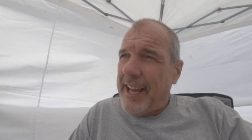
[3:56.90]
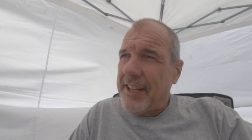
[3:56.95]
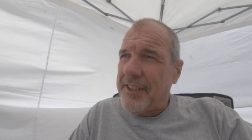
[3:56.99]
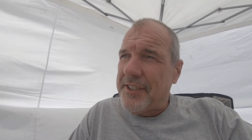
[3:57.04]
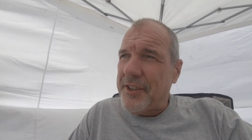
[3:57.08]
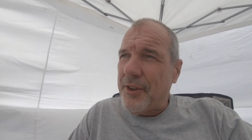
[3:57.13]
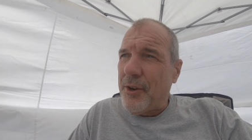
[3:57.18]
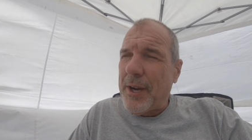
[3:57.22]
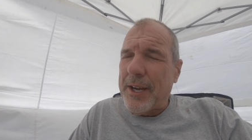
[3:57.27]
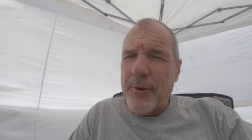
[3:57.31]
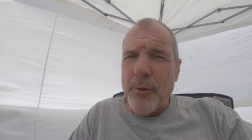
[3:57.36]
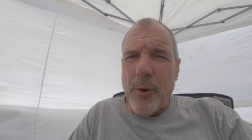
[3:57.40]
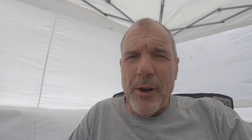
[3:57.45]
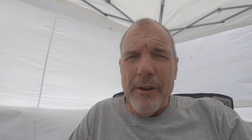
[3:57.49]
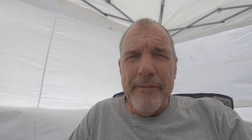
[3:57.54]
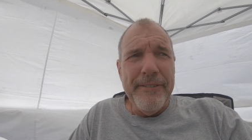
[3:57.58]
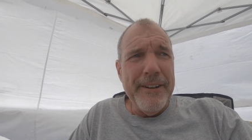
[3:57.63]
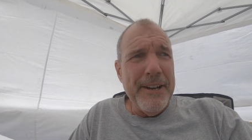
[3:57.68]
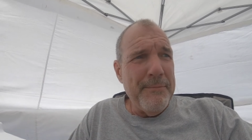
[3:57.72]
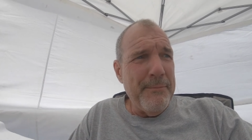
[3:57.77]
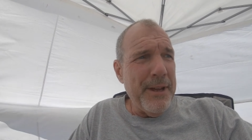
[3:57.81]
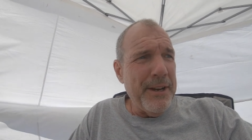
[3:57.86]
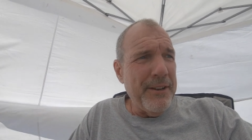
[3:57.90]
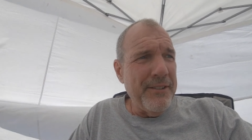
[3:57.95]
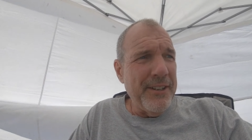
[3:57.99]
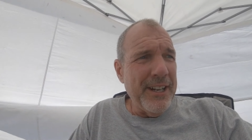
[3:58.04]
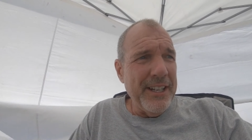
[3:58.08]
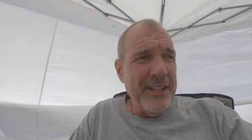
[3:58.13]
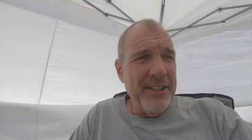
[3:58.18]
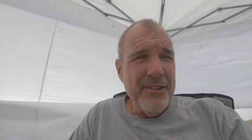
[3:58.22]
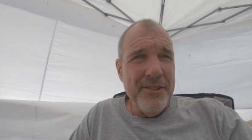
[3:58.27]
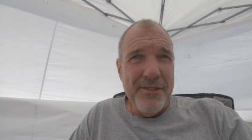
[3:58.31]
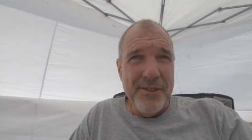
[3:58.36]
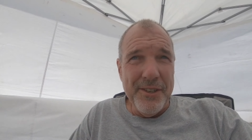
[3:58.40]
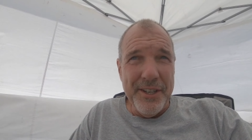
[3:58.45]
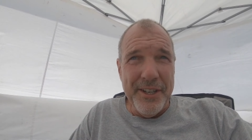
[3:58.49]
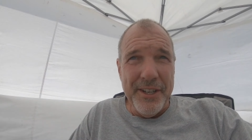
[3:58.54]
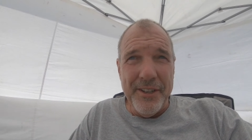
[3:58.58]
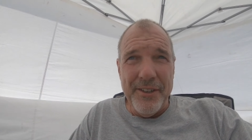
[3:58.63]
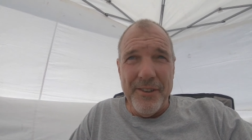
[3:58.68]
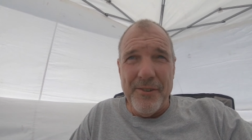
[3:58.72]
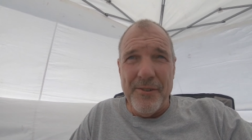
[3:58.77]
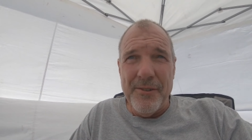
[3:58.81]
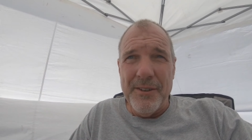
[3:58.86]
And so I qualified better than I usually
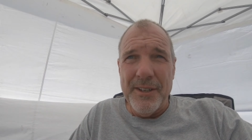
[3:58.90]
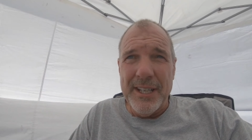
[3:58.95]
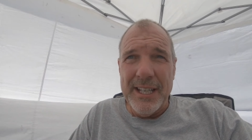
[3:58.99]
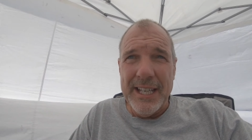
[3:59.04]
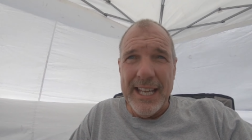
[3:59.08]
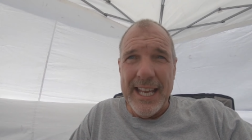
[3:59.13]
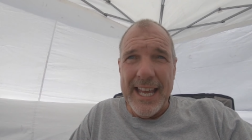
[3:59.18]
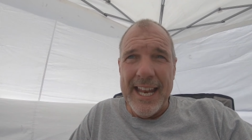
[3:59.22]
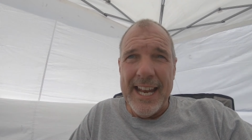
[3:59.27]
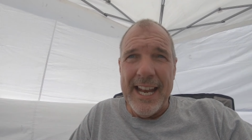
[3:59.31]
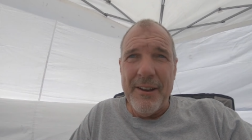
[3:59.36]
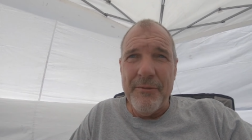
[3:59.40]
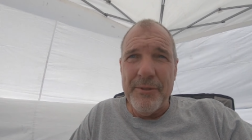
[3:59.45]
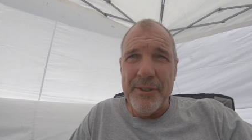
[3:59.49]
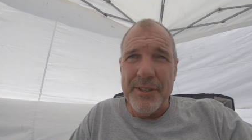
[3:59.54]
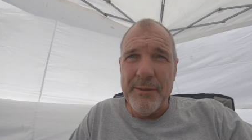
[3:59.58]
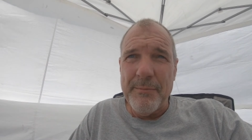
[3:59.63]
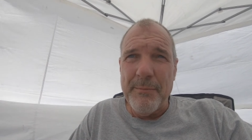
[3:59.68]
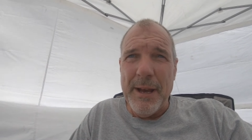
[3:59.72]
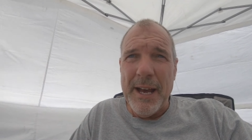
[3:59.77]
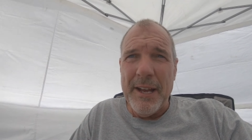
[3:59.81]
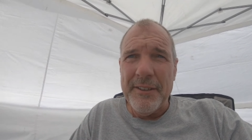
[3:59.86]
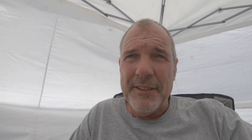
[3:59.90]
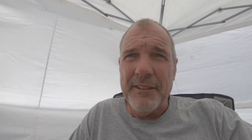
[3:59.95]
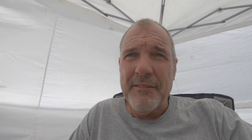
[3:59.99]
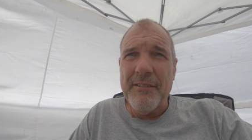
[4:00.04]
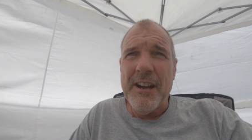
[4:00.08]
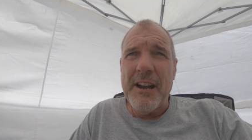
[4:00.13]
do. And I was about to